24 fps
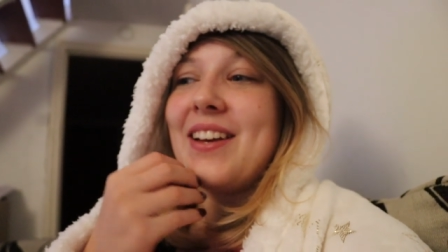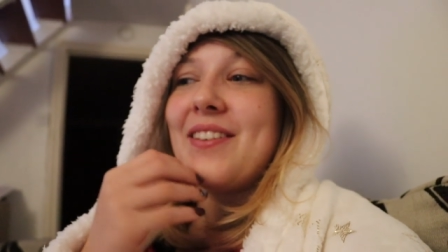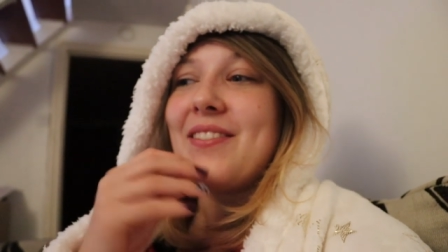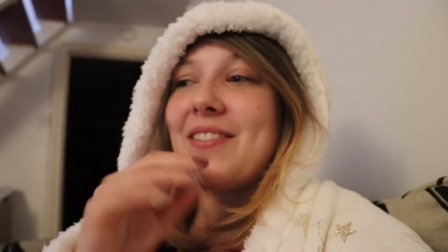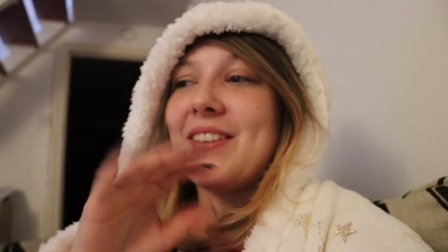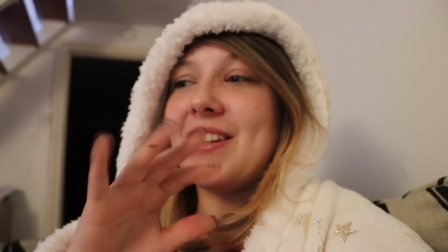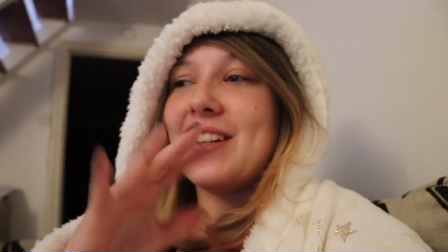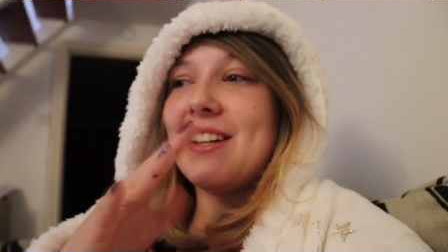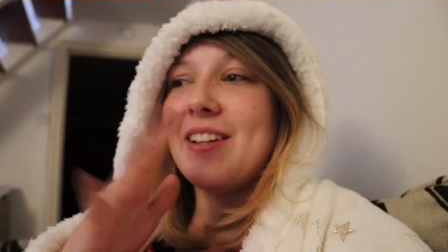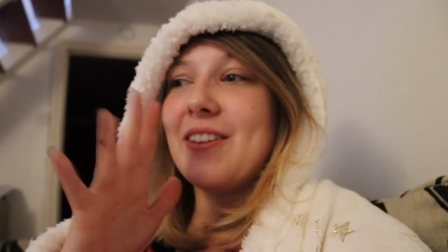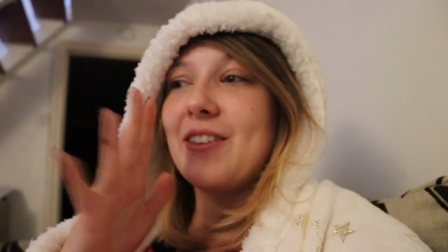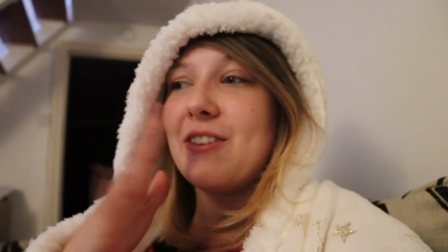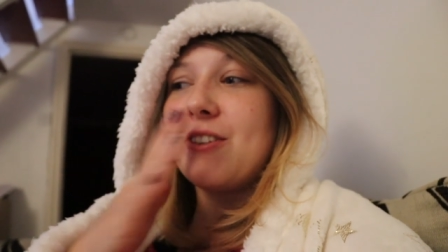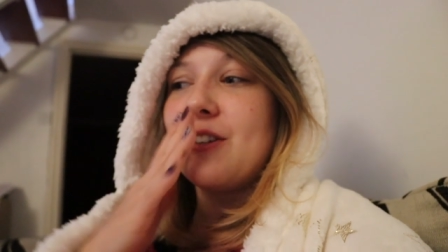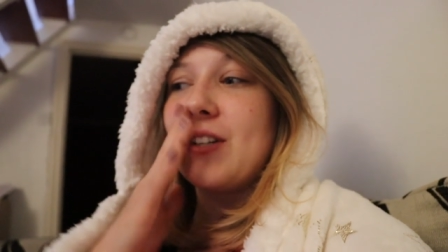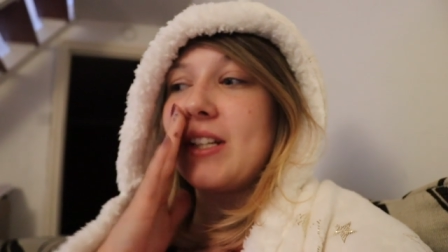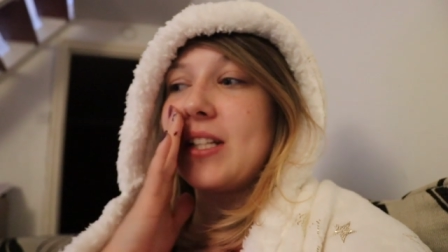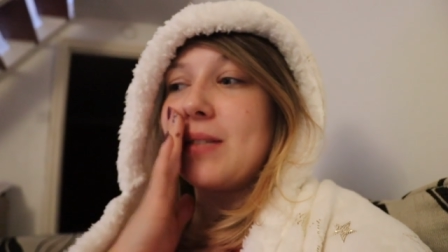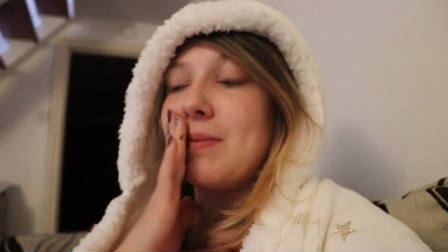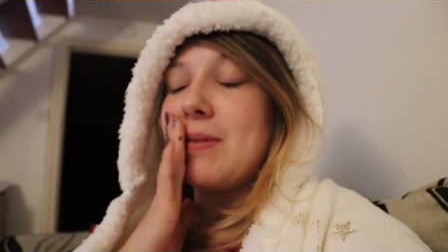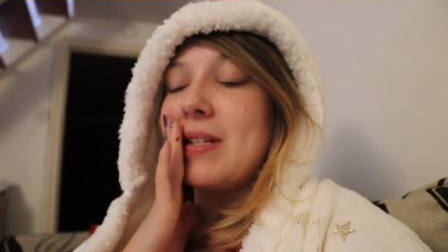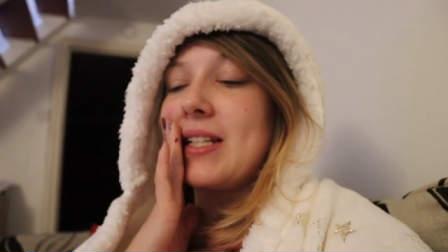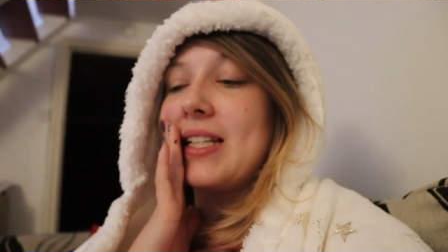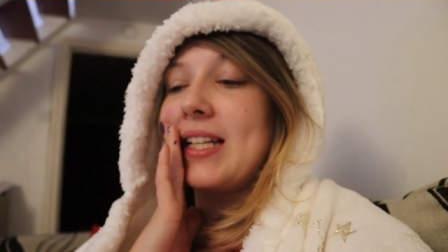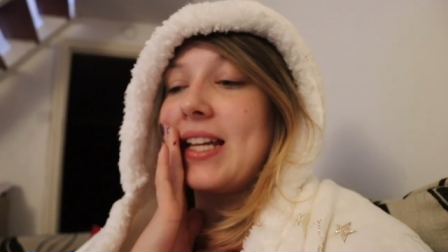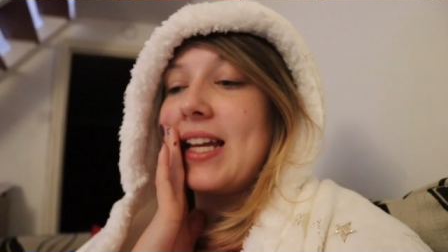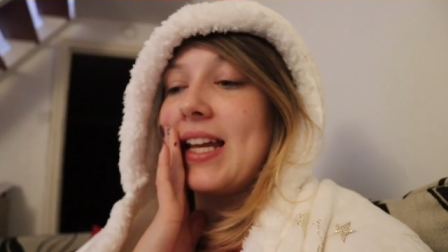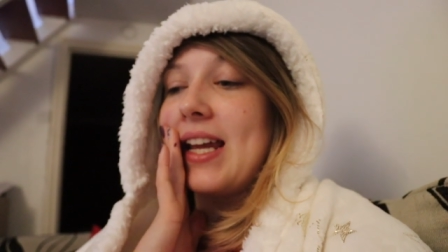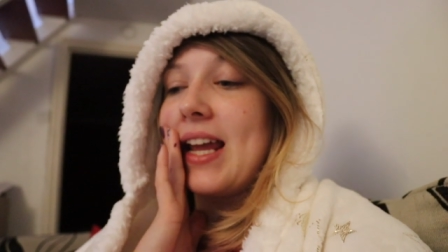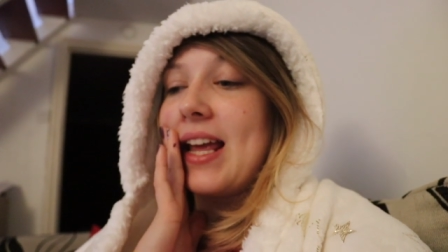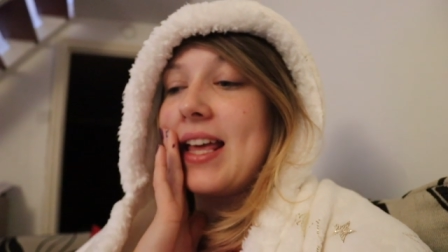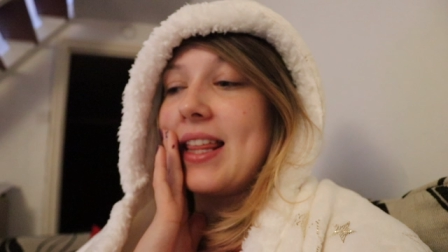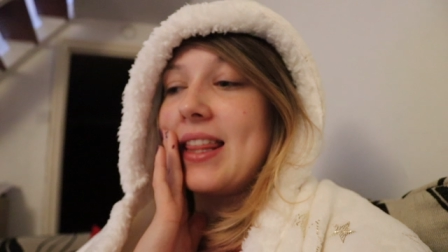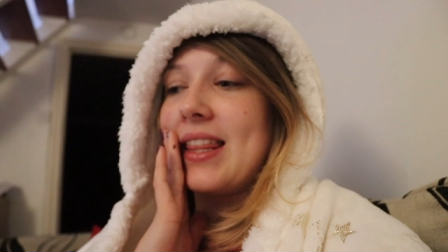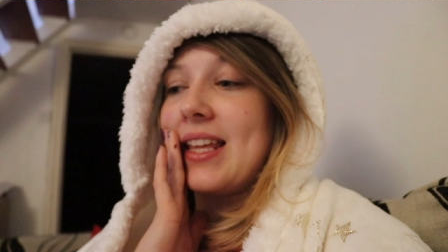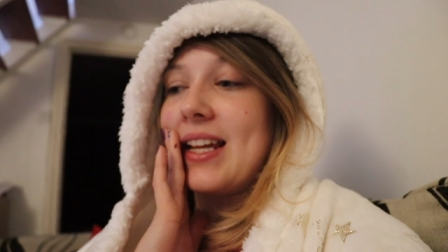a few little
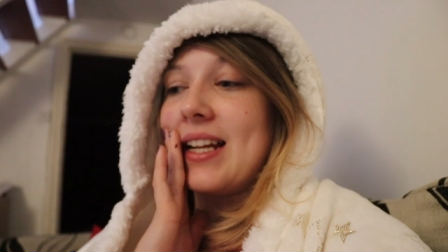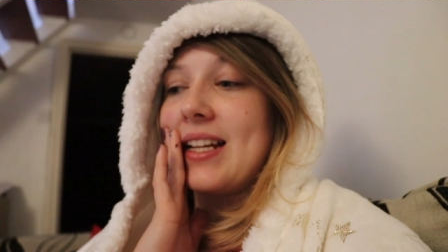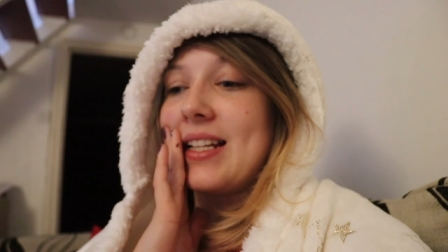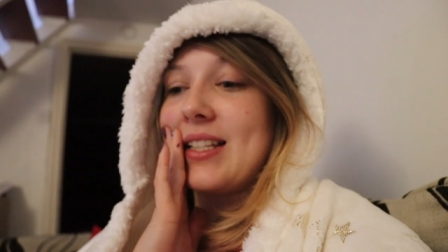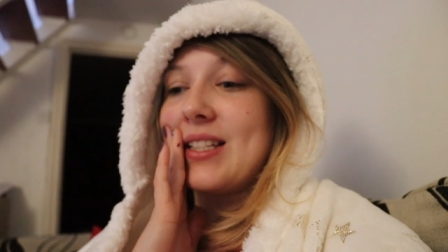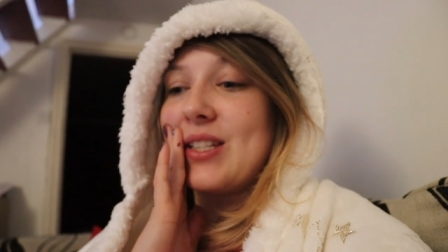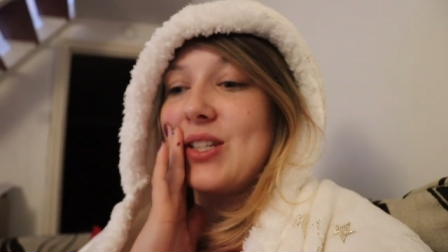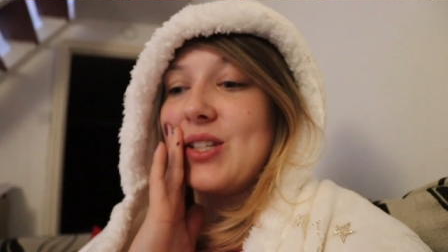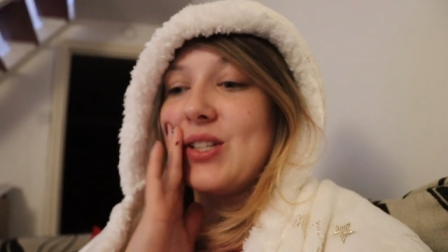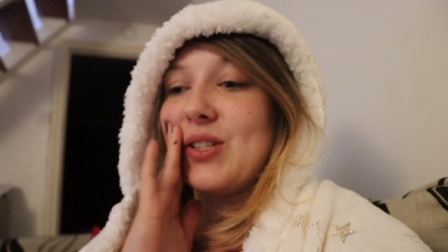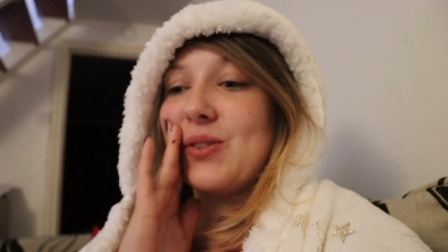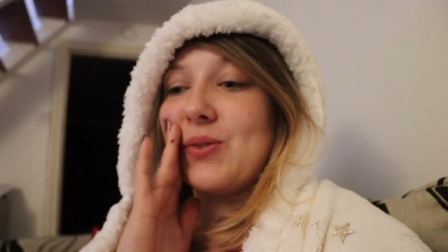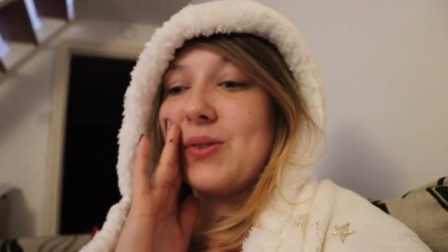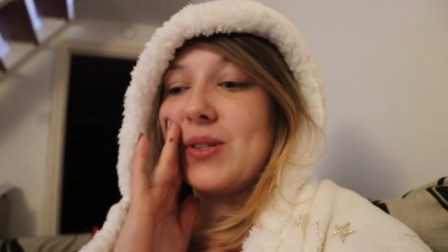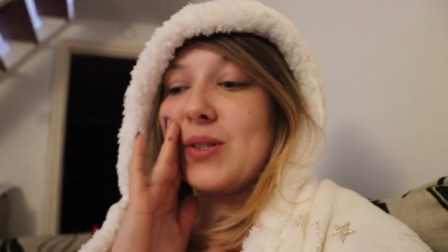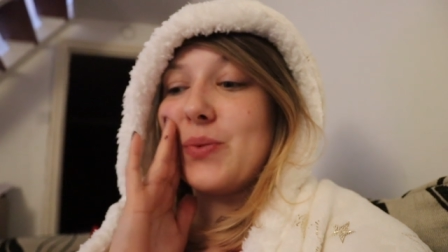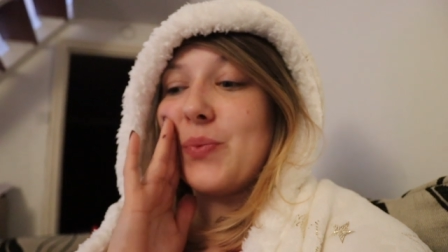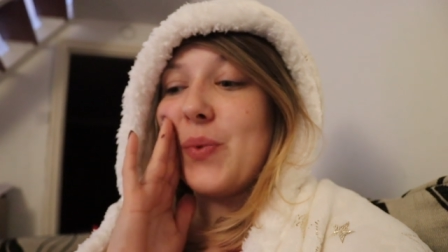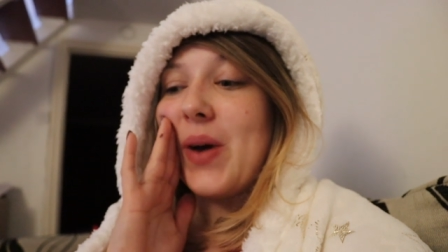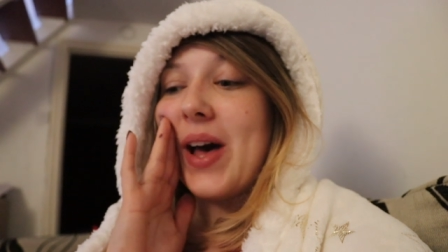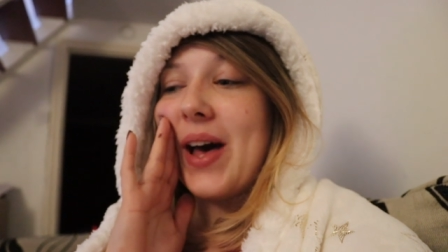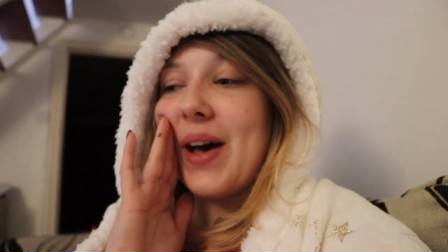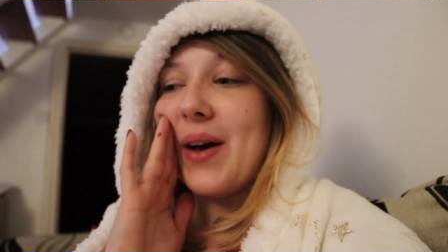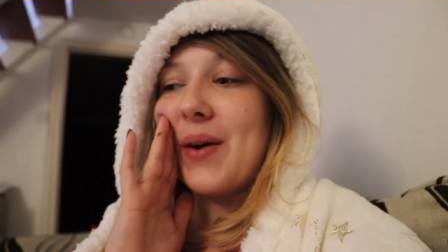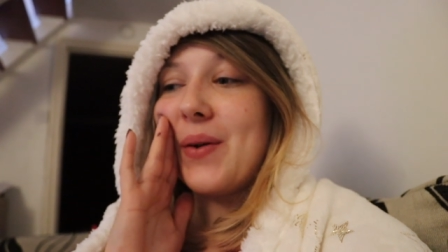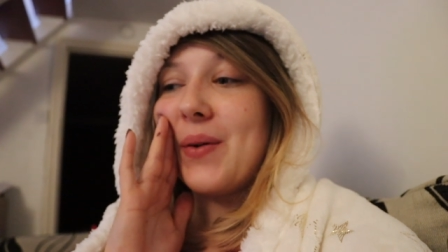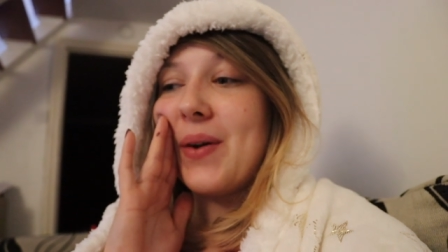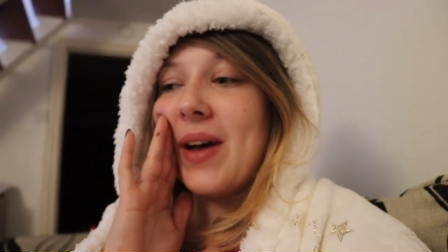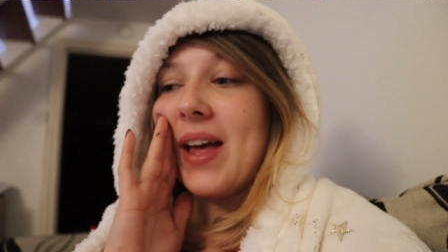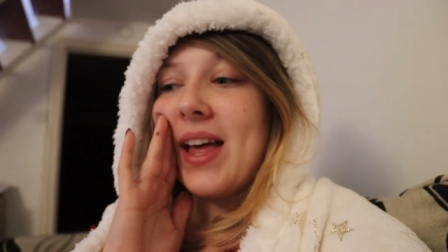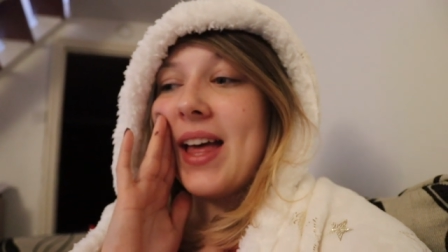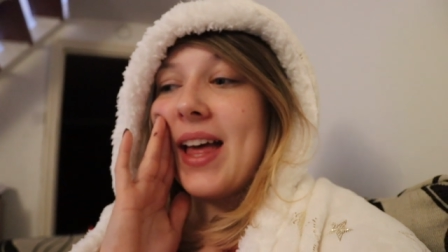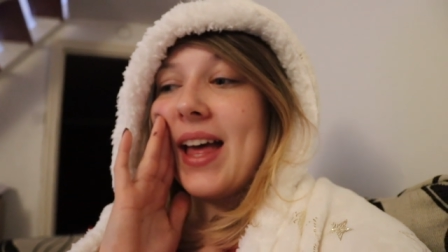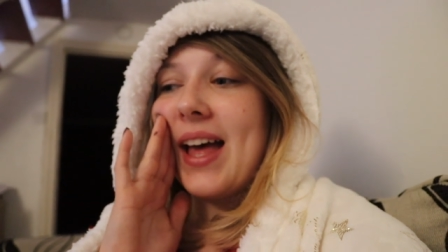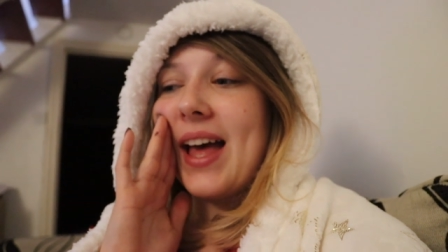Christmassy things to do as well.